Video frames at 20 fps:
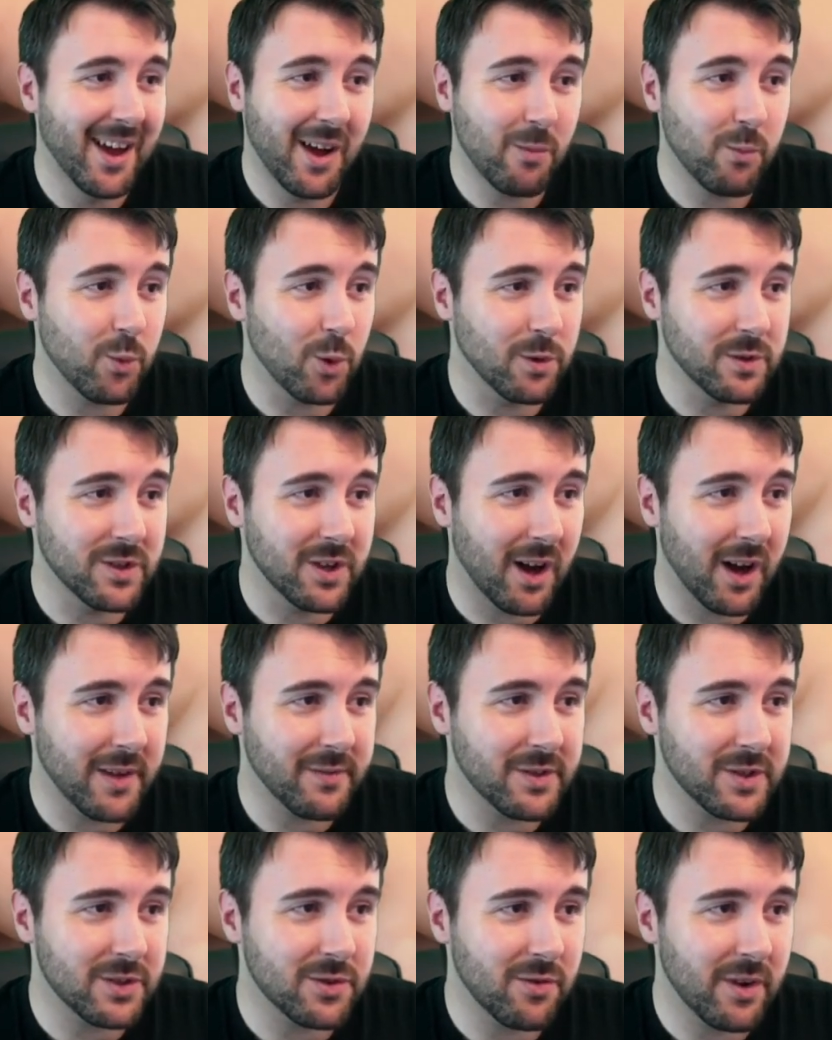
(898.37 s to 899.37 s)
we'll
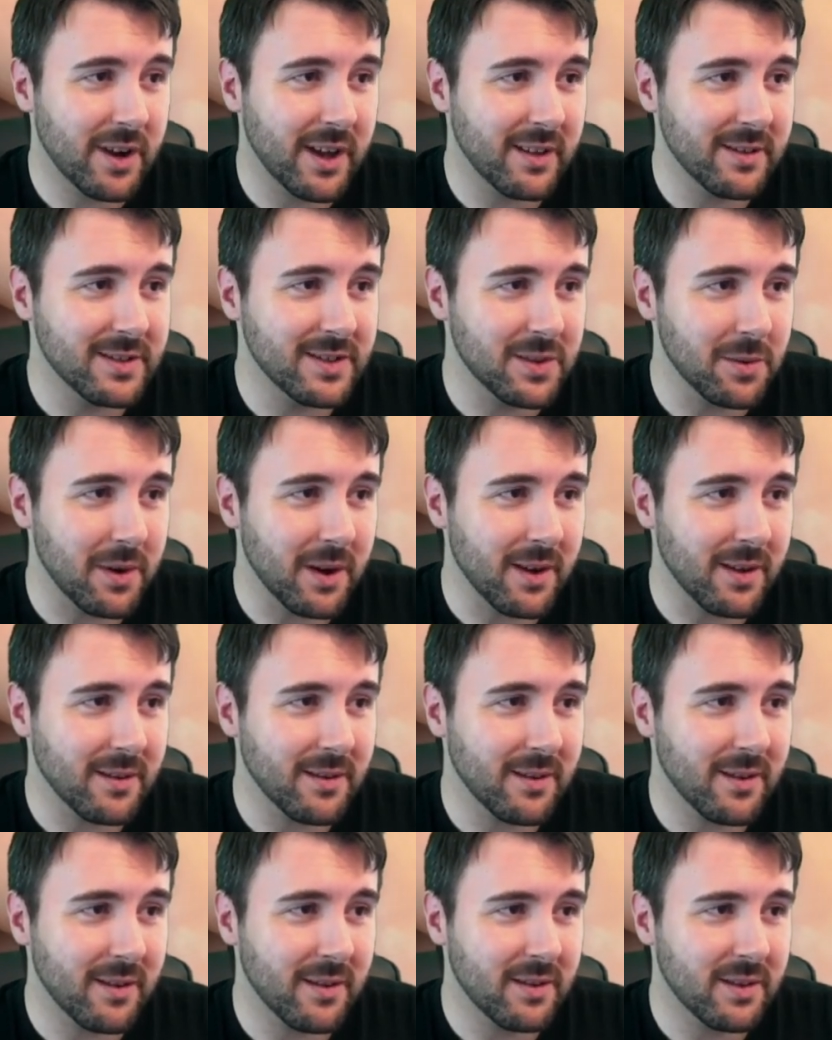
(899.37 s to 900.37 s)
dive straight into it.
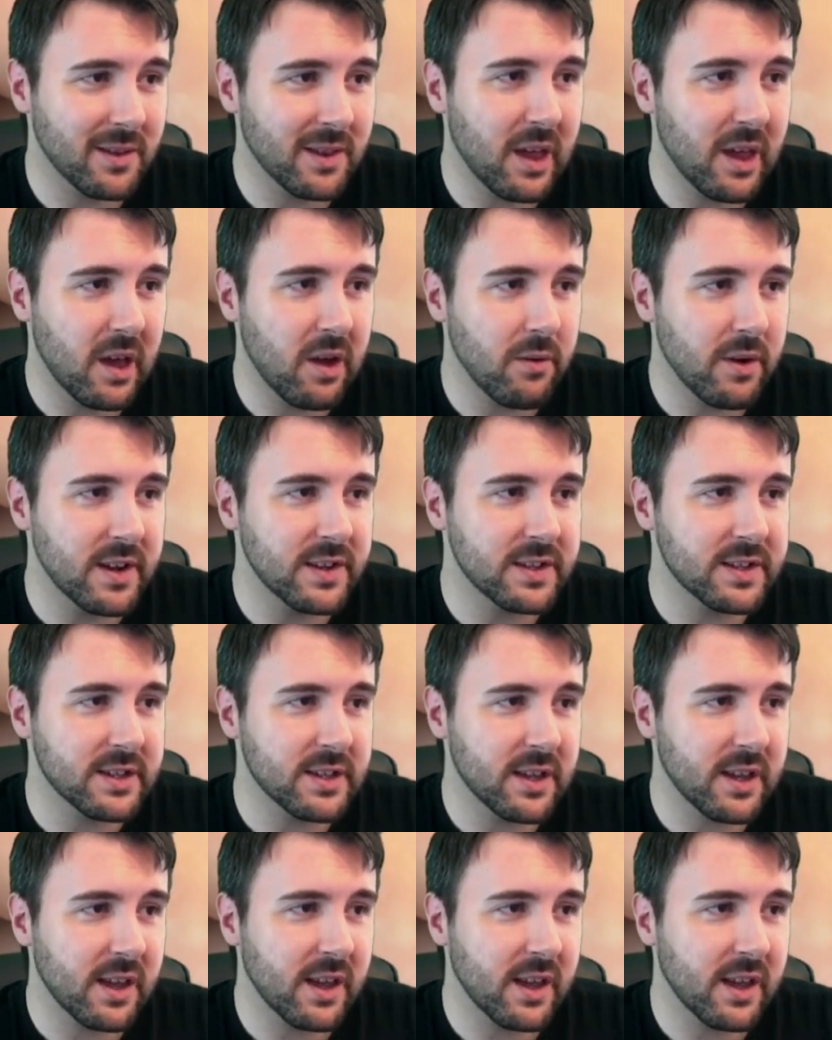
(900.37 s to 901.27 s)
There is